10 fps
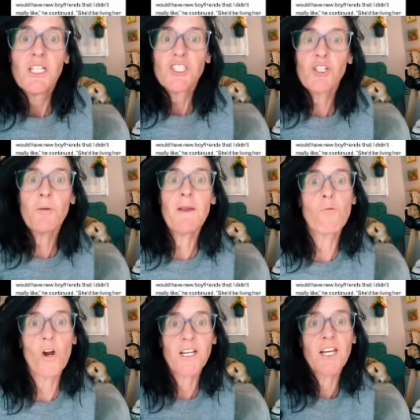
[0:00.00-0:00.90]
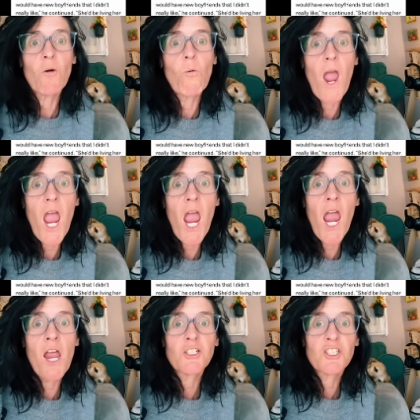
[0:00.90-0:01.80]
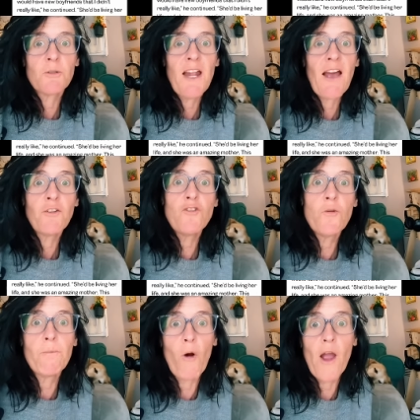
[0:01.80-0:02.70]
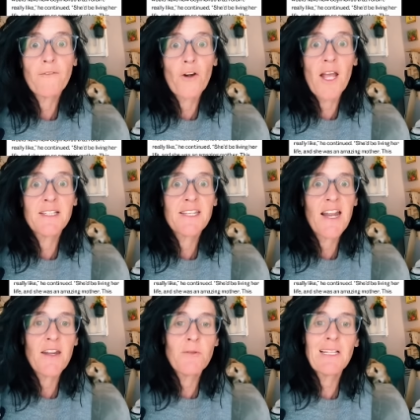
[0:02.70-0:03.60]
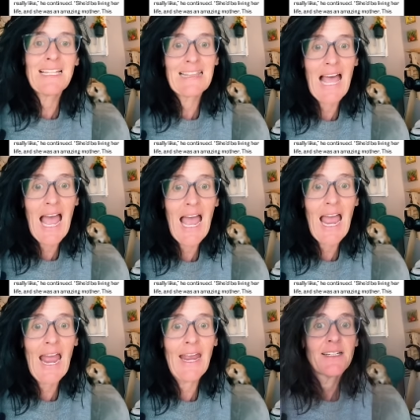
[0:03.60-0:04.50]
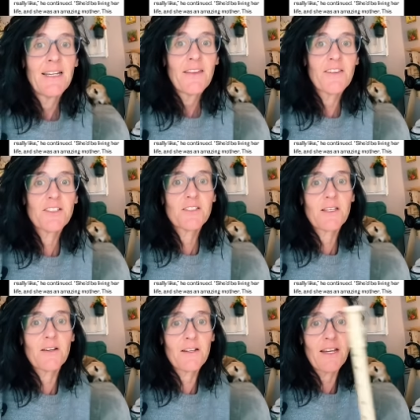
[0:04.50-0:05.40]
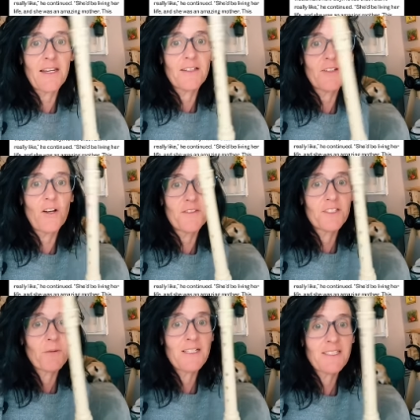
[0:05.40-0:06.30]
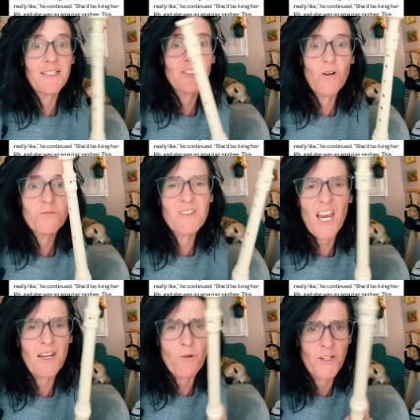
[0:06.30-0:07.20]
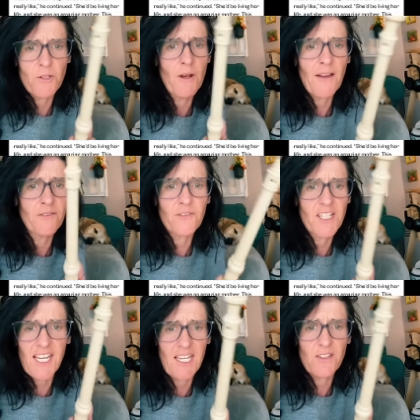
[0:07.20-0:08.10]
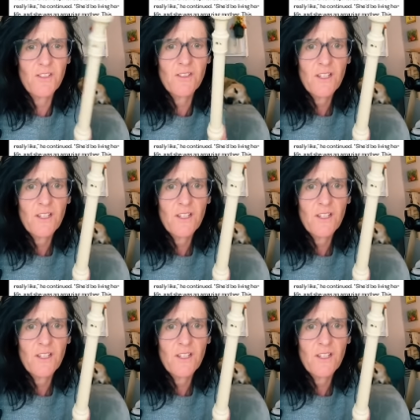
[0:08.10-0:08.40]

She would be working away or she would have a new boyfriend that I didn't really like. This is a, okay, y'all, this is why I say don't date while you have kids,